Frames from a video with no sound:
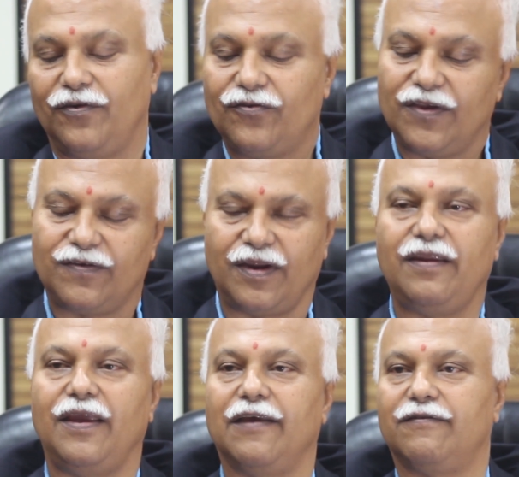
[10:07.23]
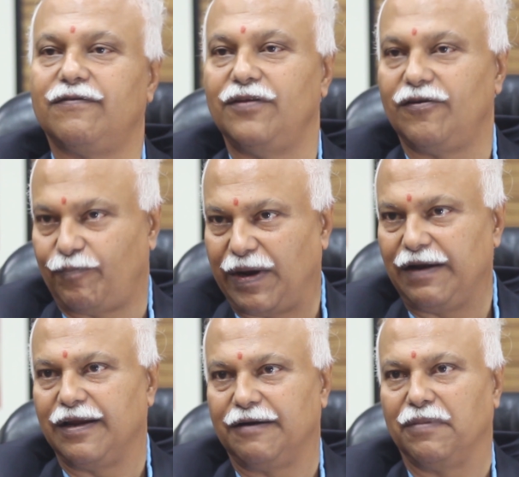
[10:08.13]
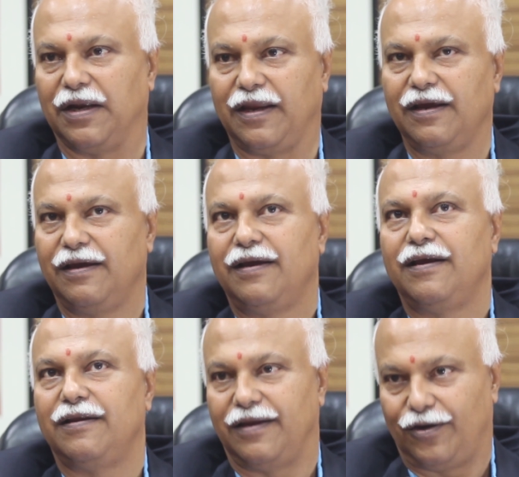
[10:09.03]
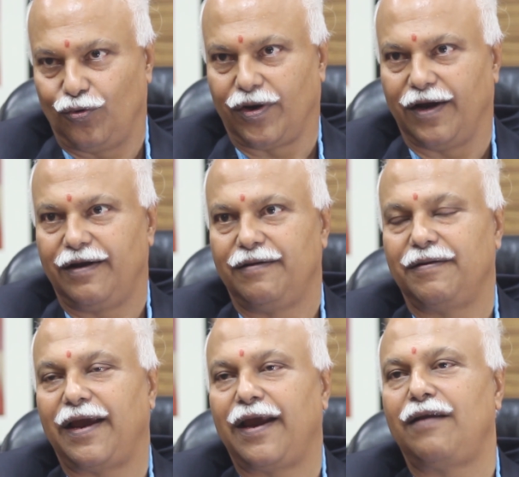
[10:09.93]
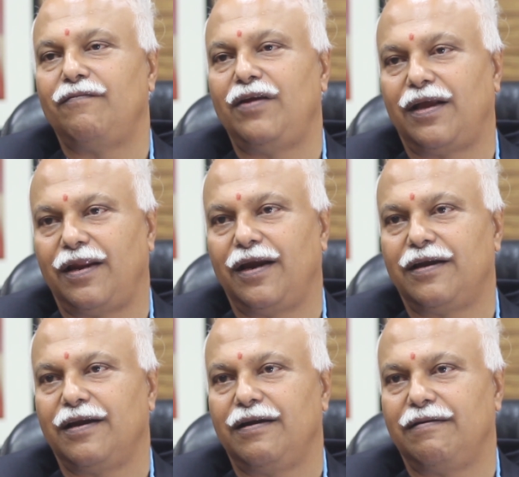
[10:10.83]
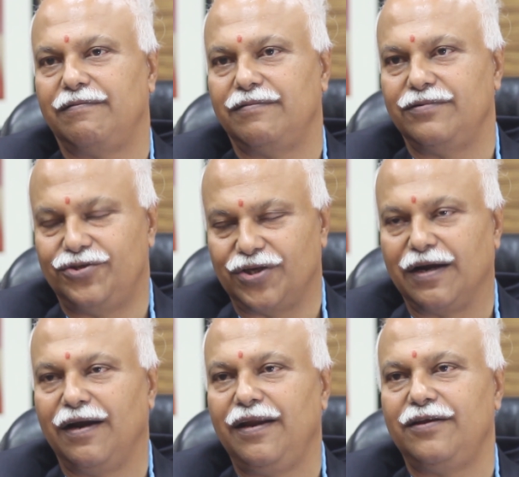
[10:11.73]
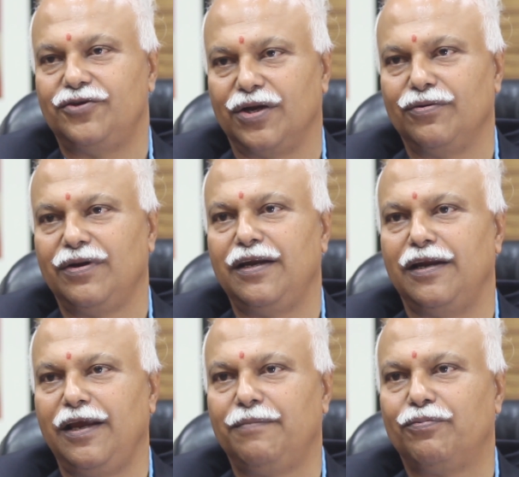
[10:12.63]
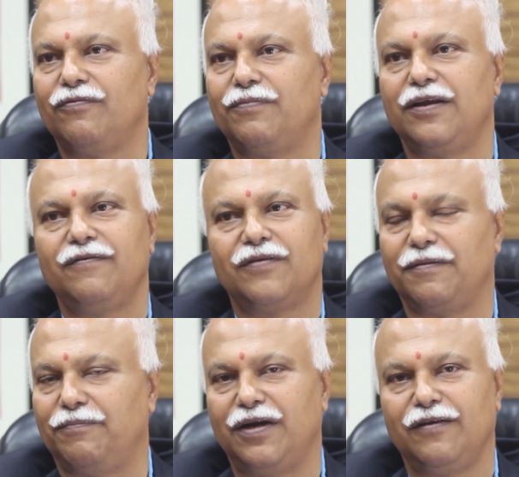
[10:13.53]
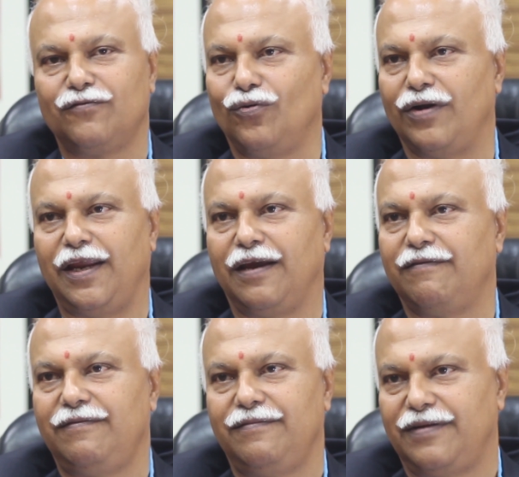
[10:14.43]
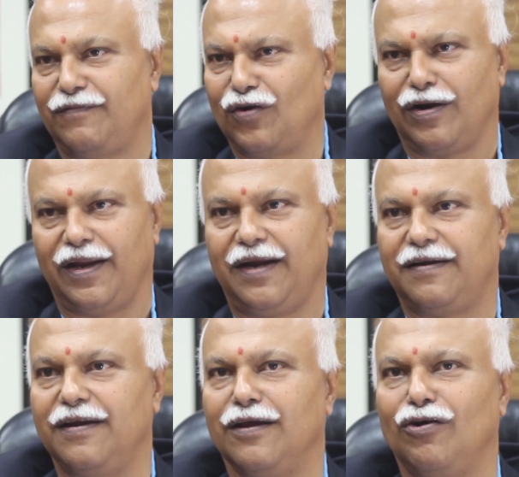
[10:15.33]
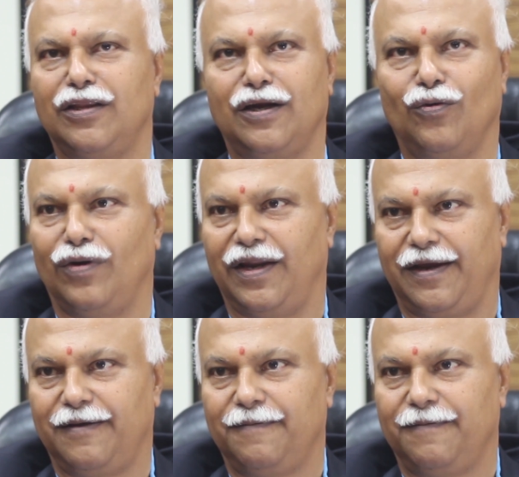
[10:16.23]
which they said yes, they spent that money, they took it, and we created genuinely leak-proof buildings. The buildings don't leak. They've not leaked till now, and they don't leak.